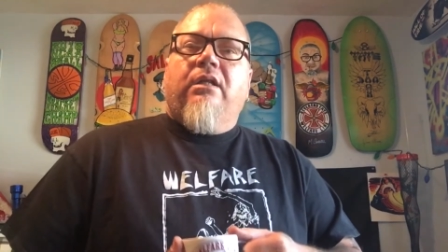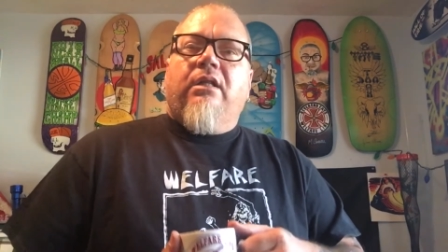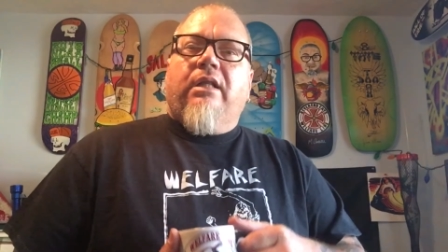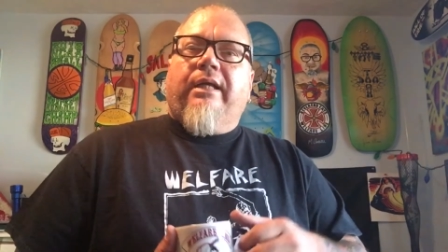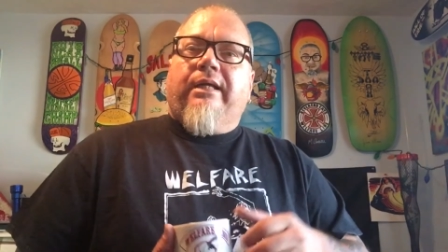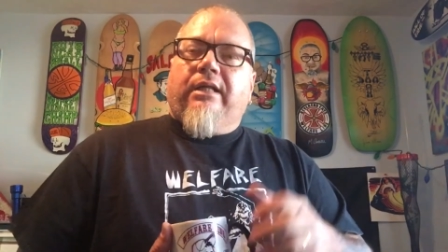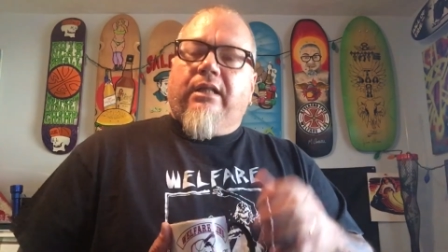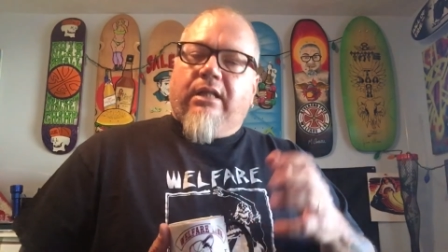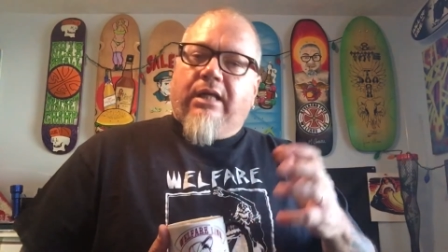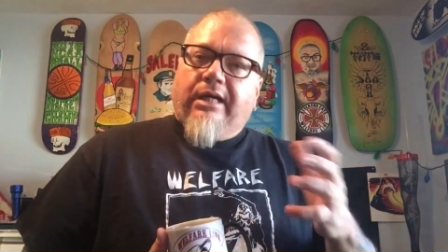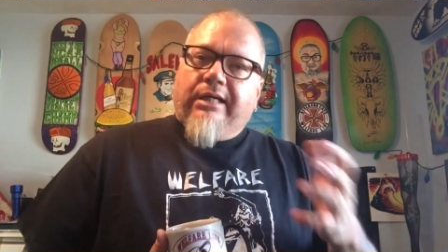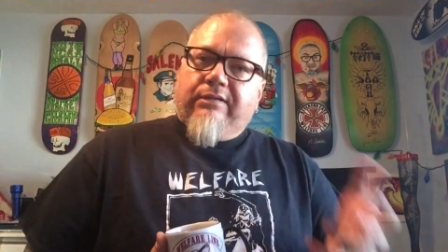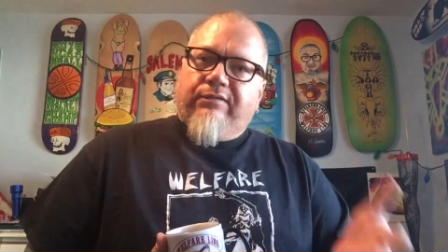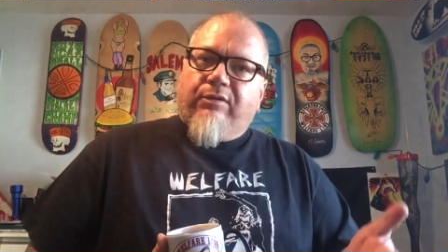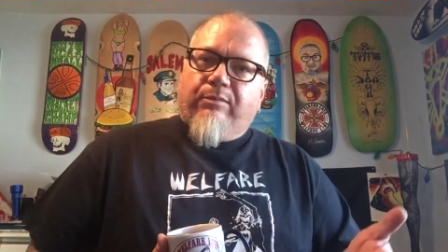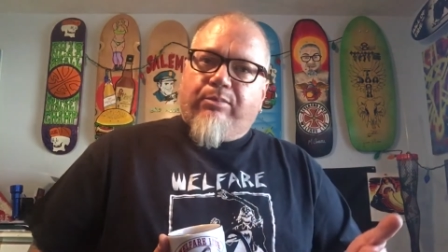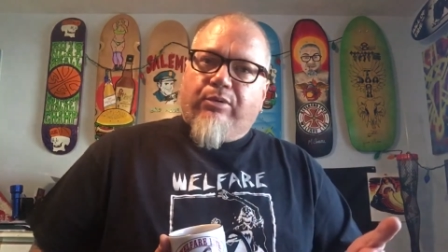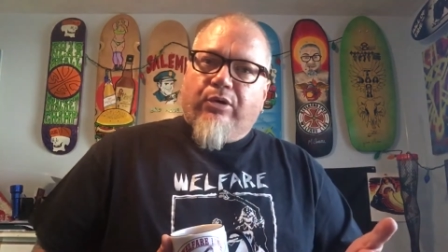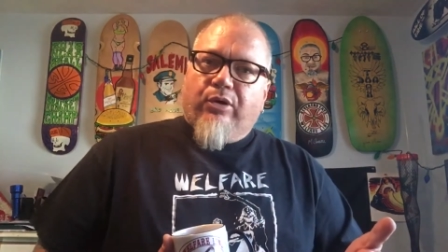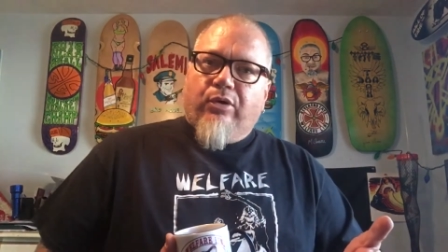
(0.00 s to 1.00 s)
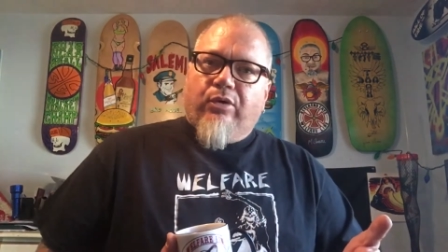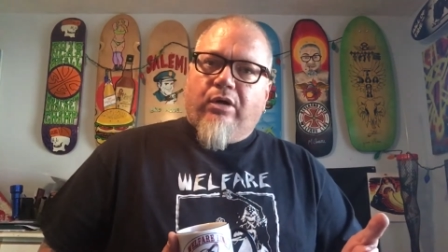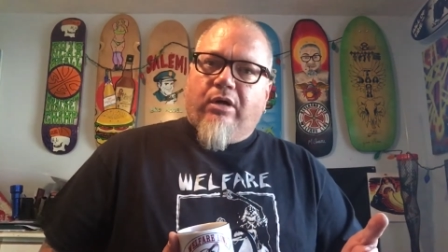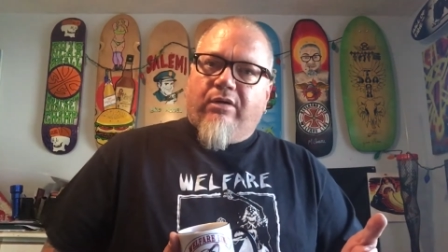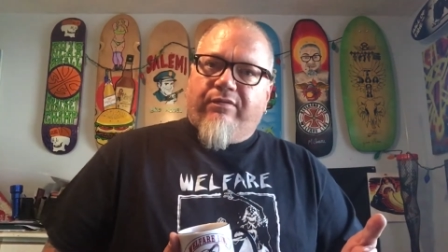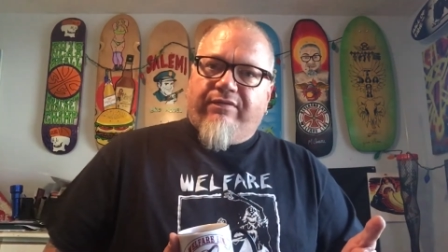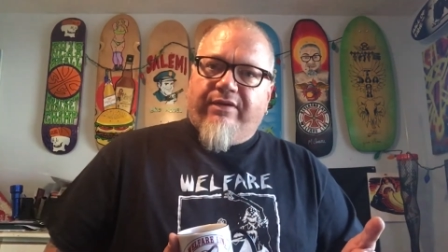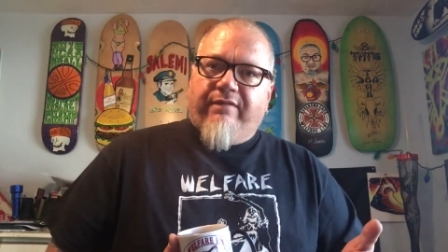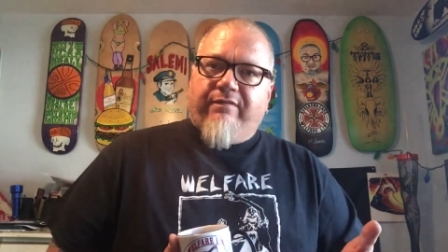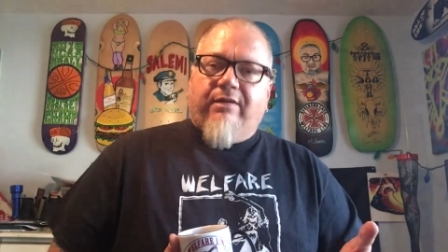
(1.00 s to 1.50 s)
like a lot of the pro
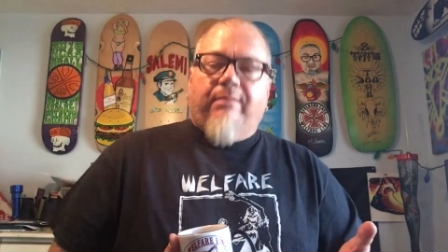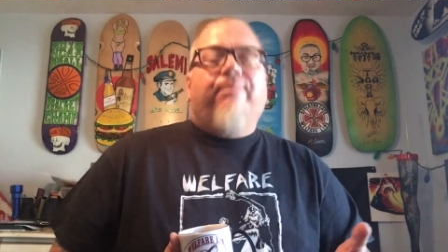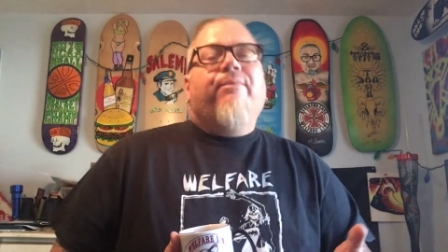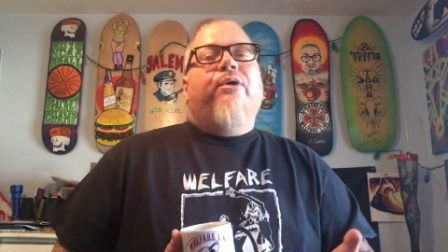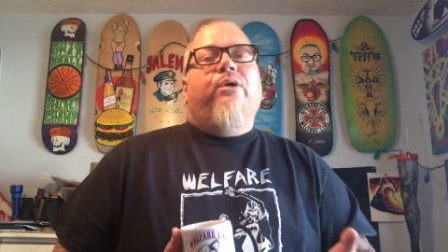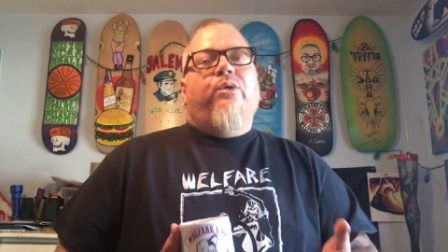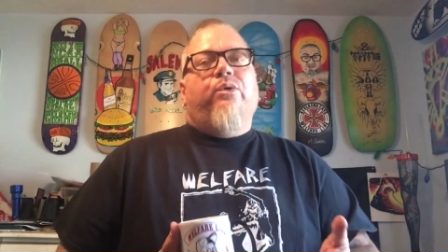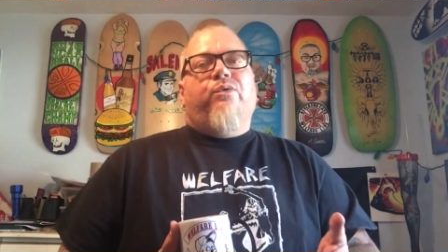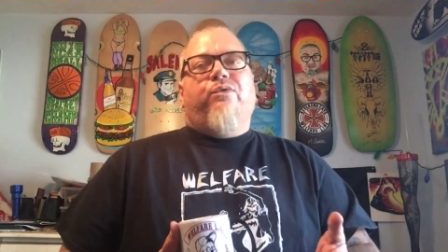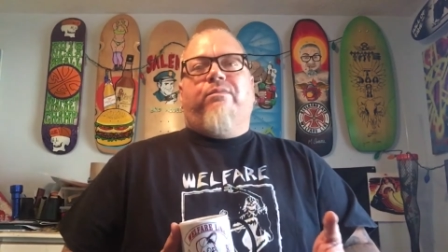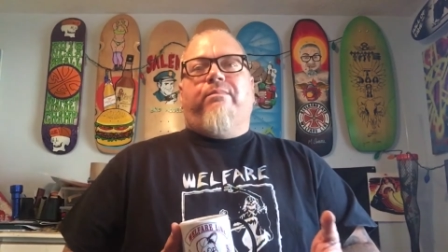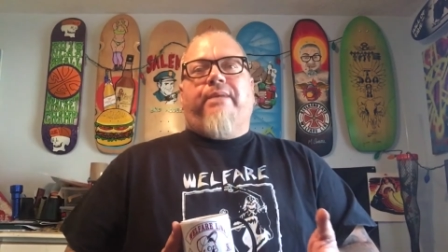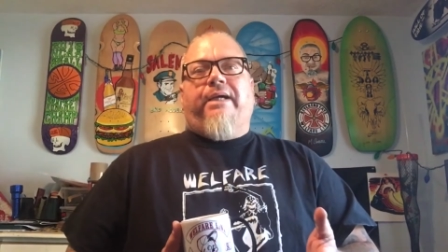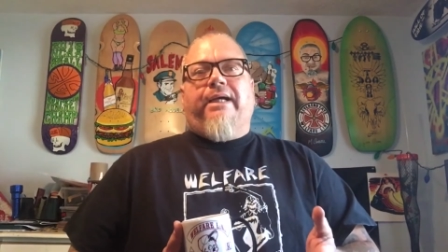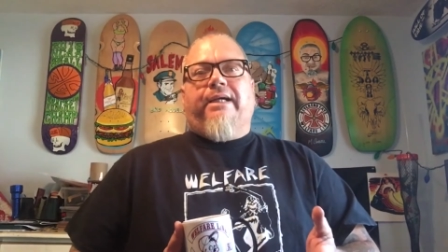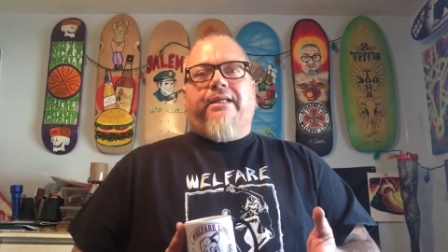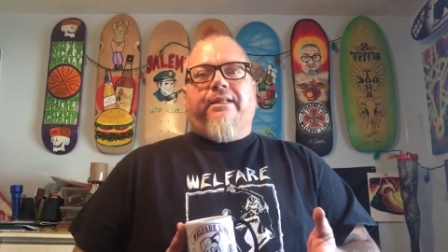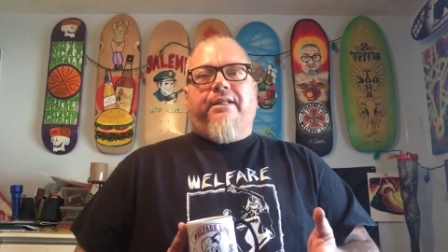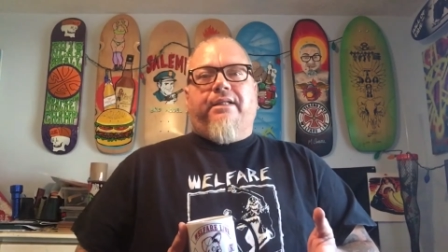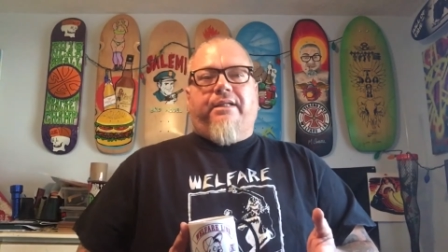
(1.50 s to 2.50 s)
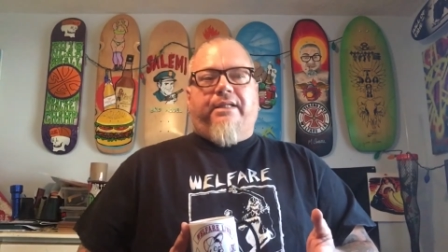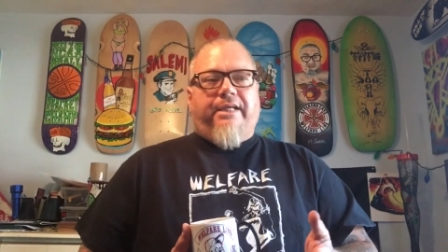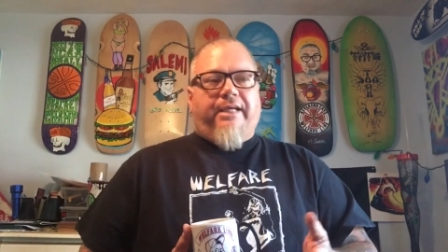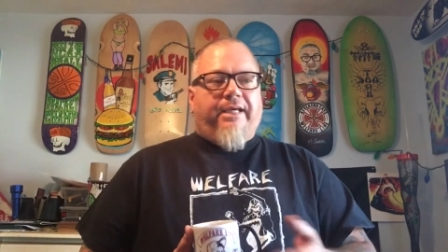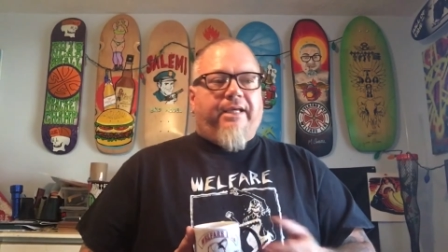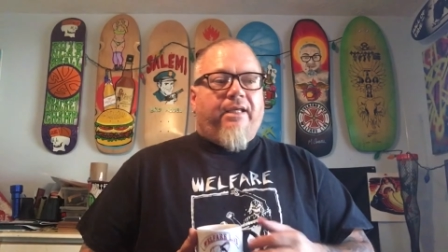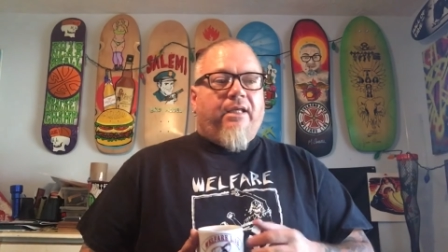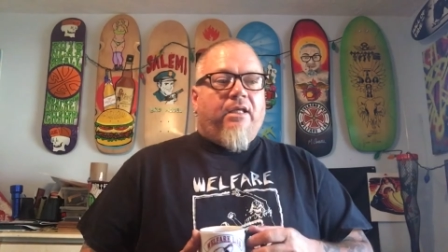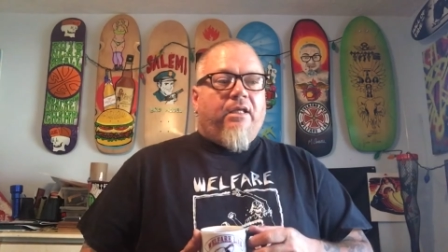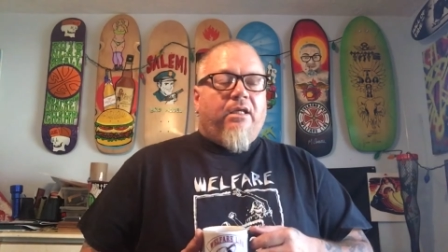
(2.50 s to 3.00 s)
our favorite pros from back in the
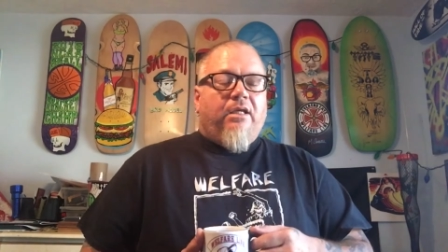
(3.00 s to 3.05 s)
day,